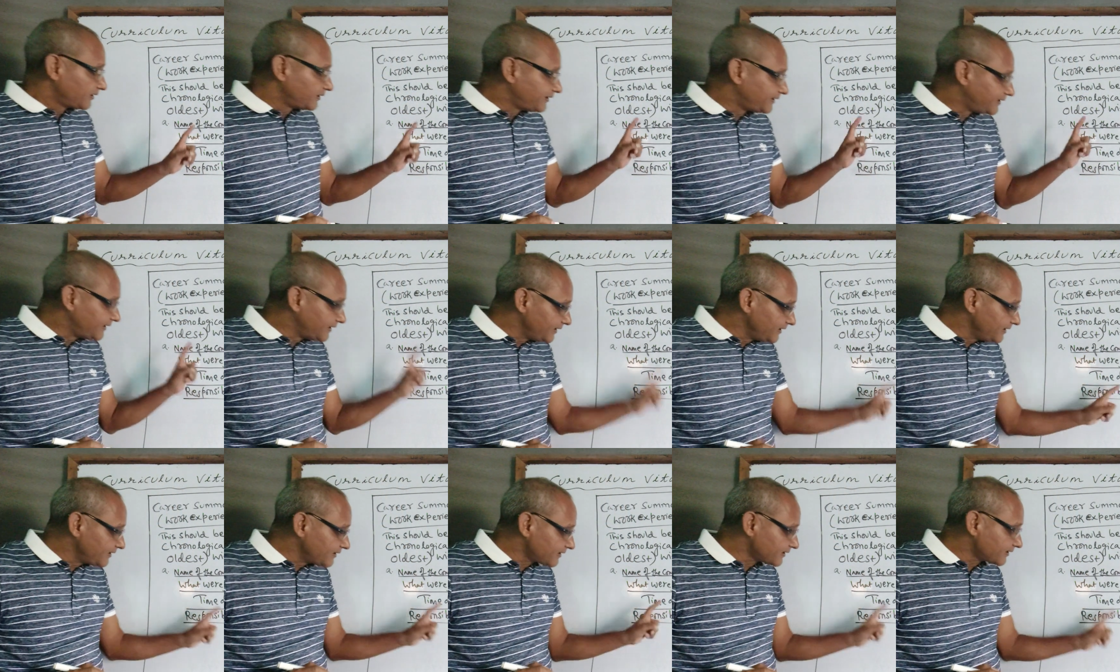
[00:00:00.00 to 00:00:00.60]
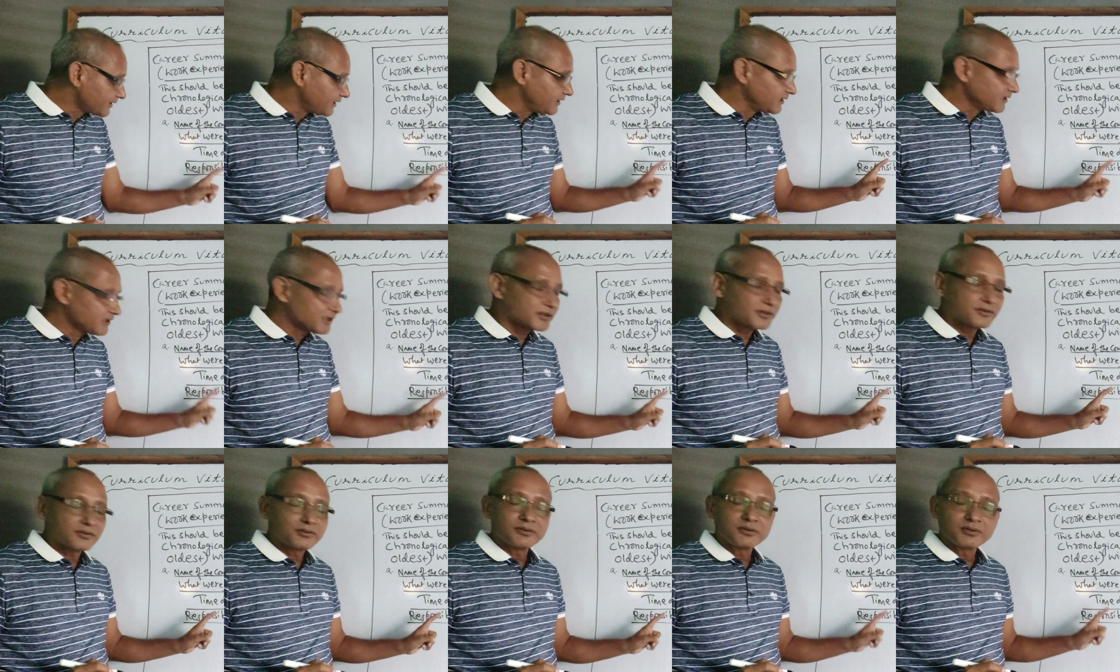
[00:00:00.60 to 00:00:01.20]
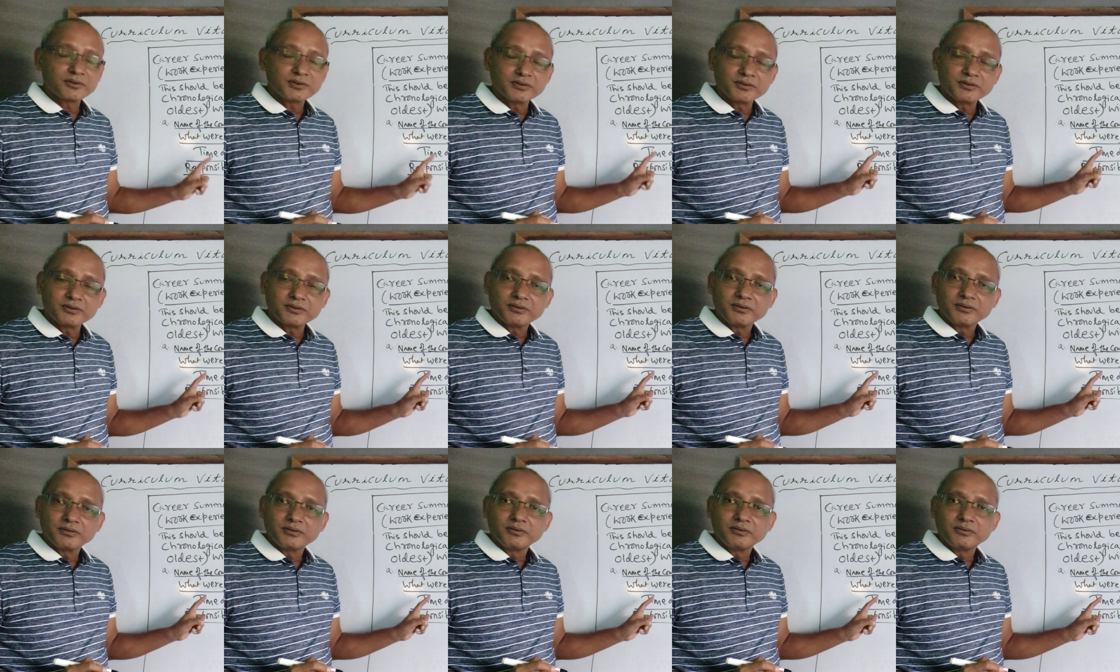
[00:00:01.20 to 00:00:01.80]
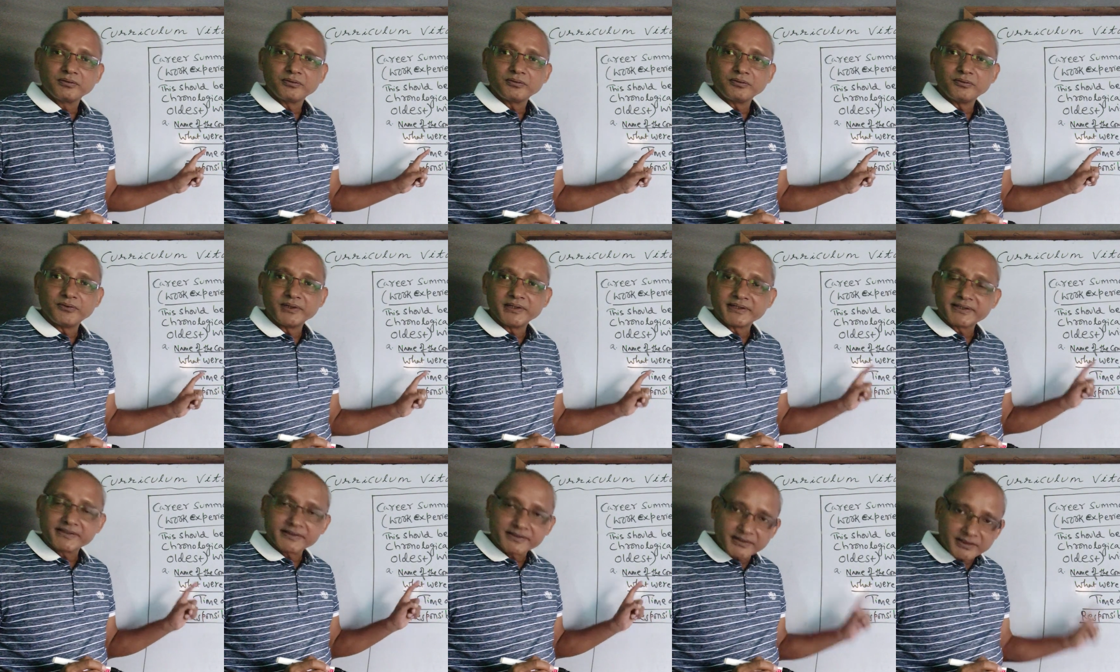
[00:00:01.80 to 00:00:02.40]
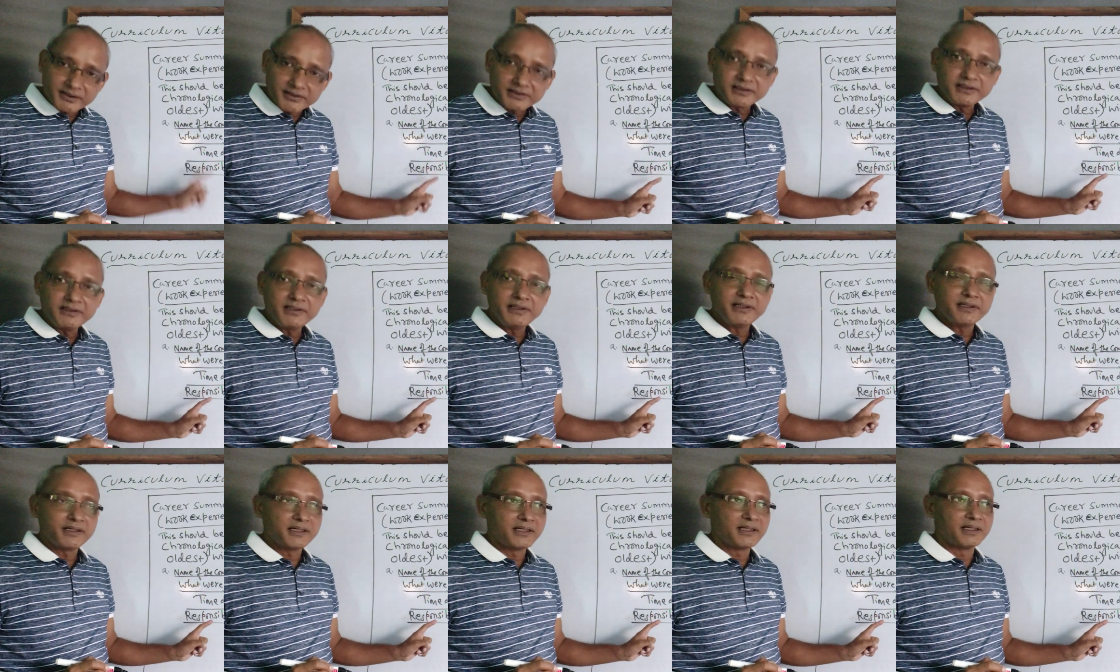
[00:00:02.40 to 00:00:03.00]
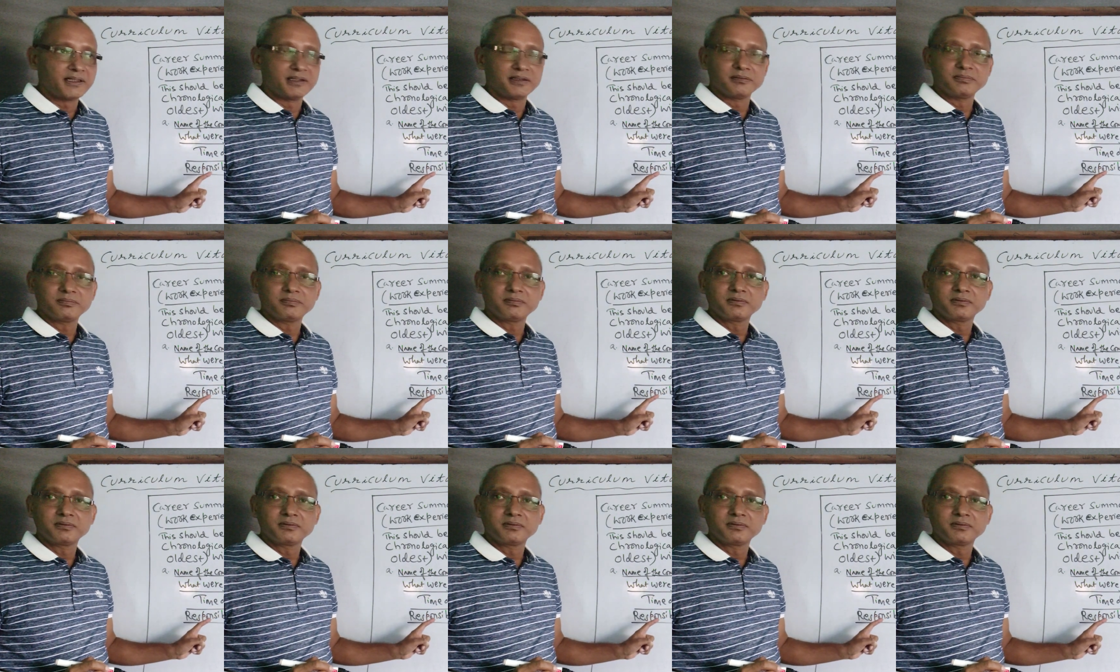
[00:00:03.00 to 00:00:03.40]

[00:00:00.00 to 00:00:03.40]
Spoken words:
These things will certainly help